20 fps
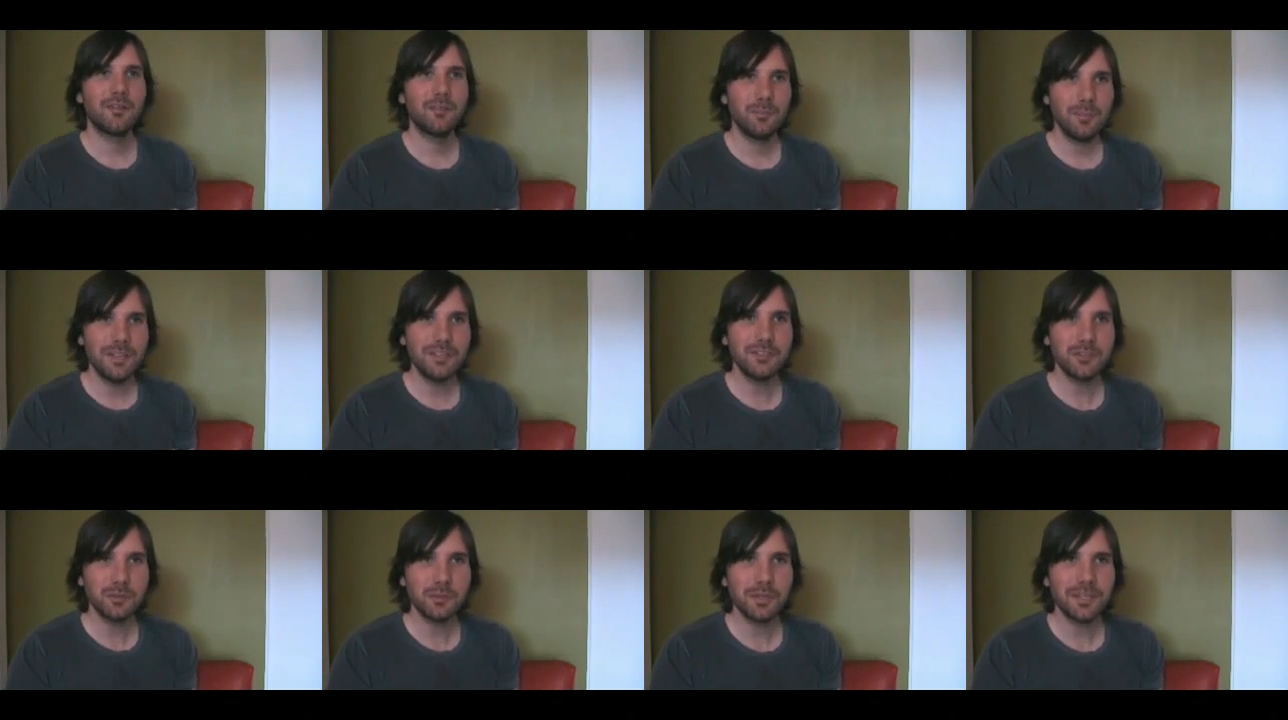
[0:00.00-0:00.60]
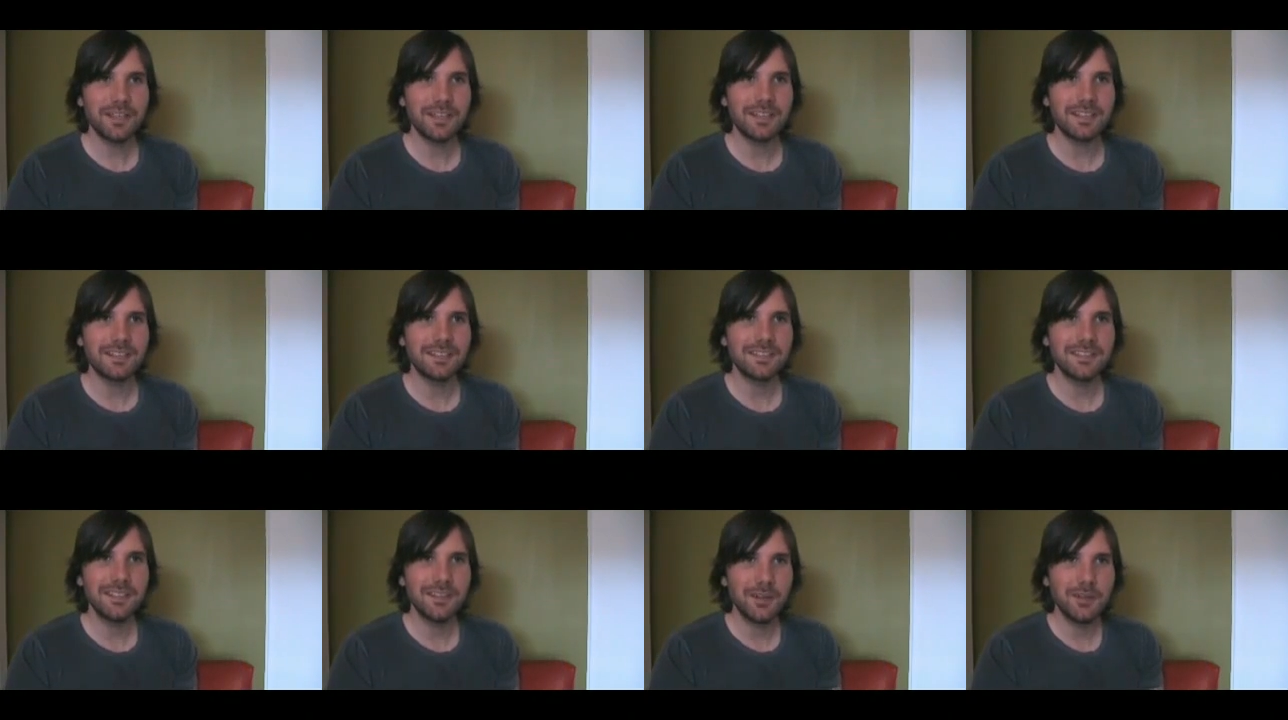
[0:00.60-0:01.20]
Misery.
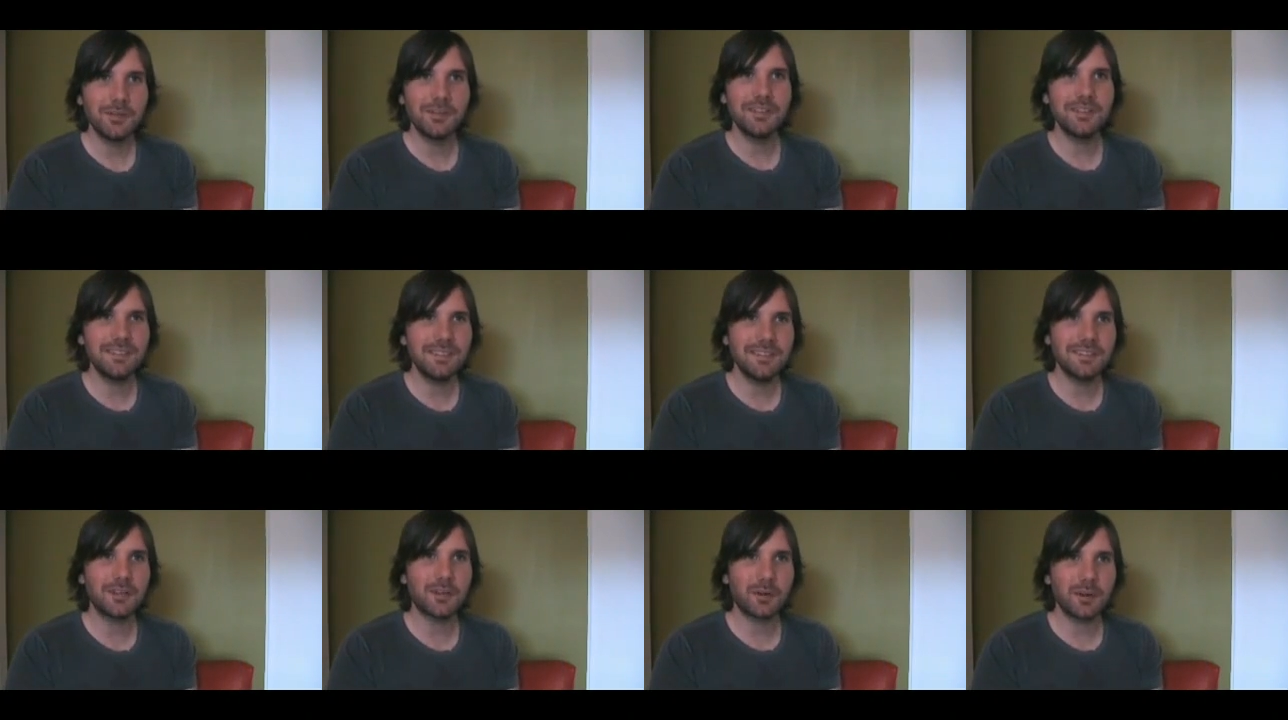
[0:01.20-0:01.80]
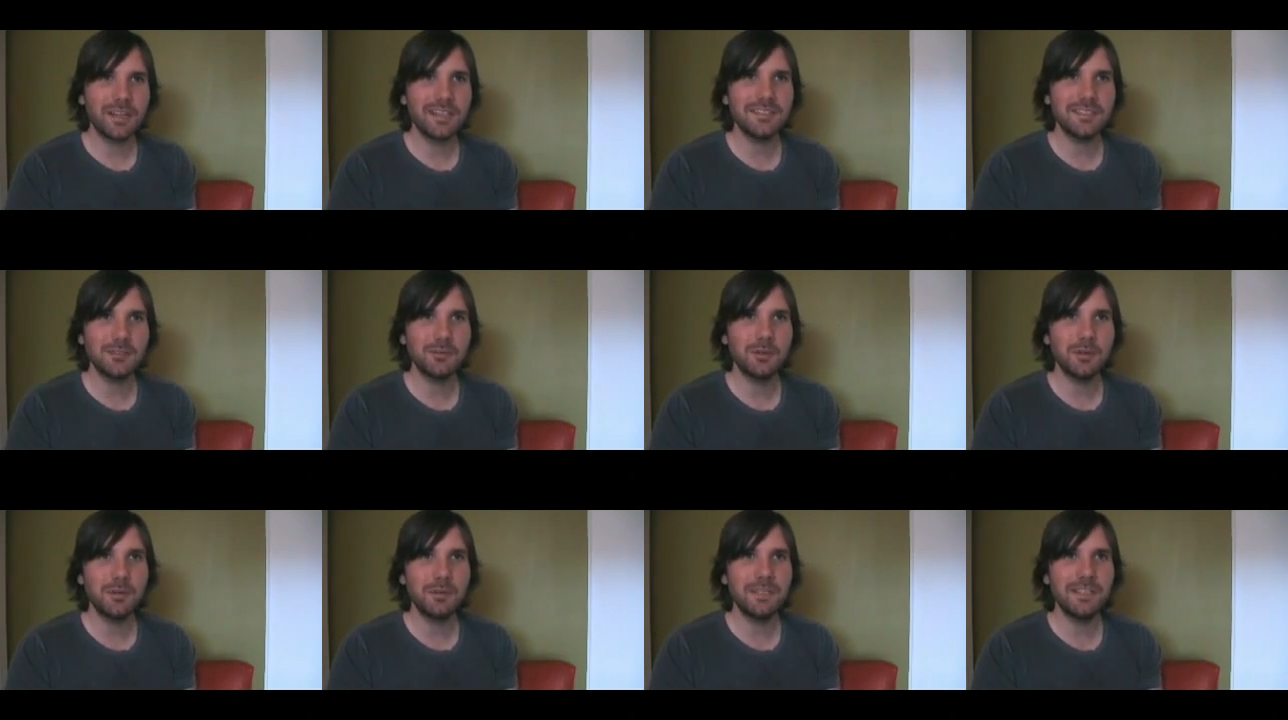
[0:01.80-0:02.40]
You know, the, the crazy
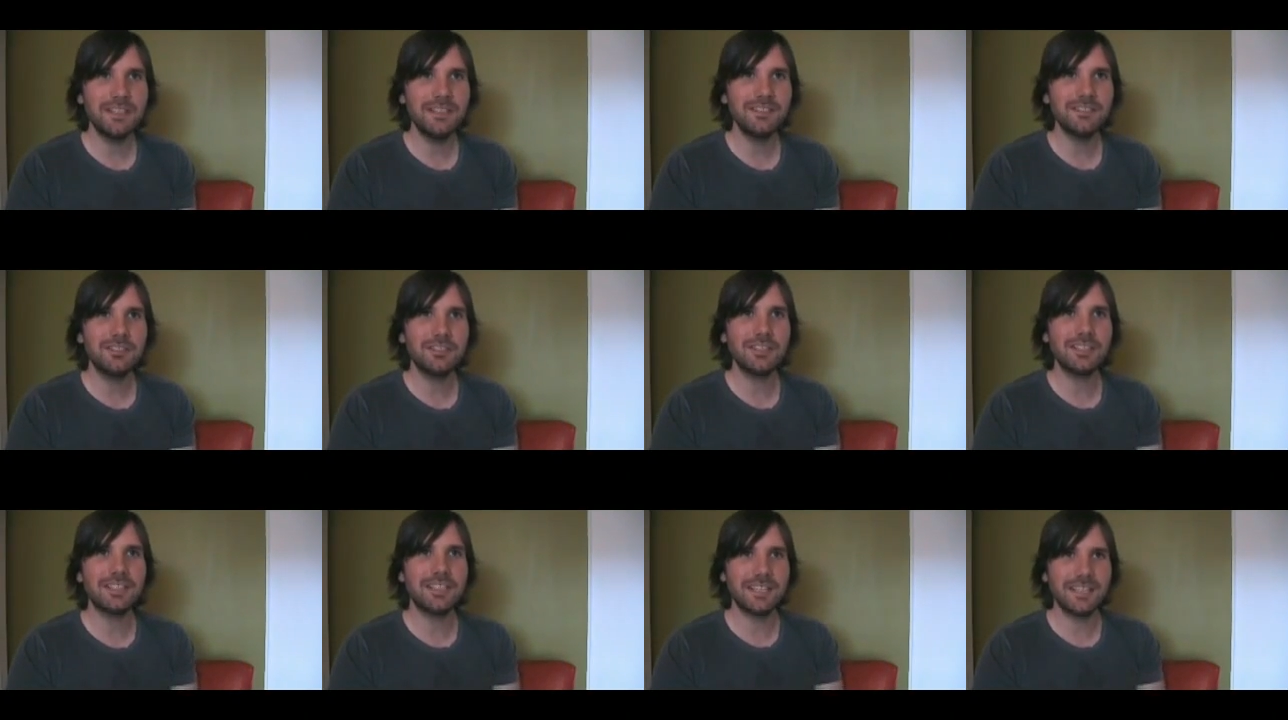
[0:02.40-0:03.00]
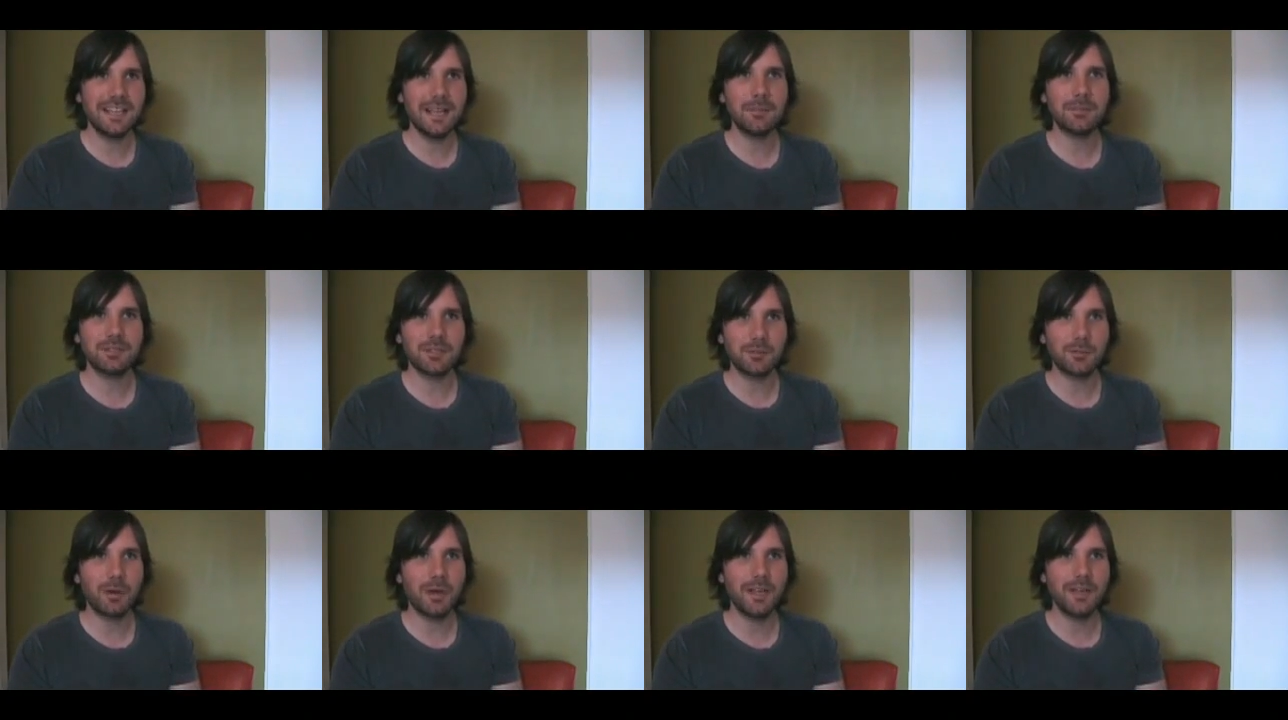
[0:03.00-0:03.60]
woman, she kidnaps
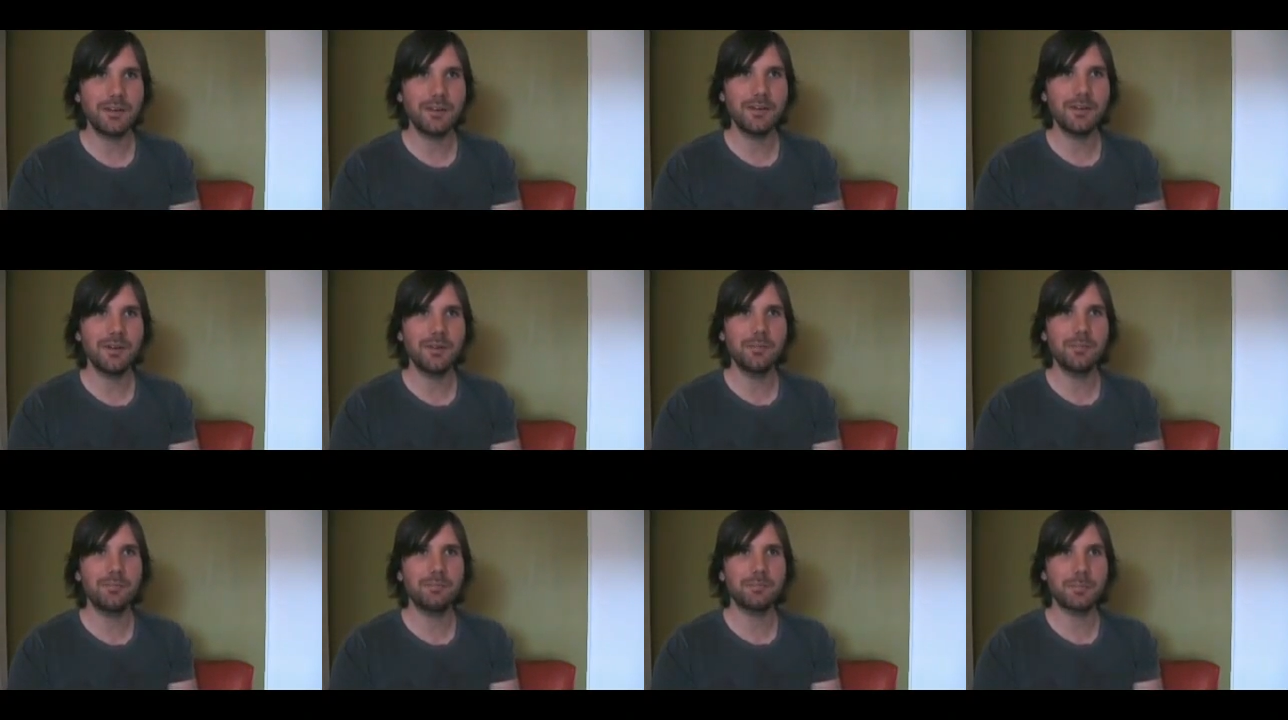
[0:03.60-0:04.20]
the writer,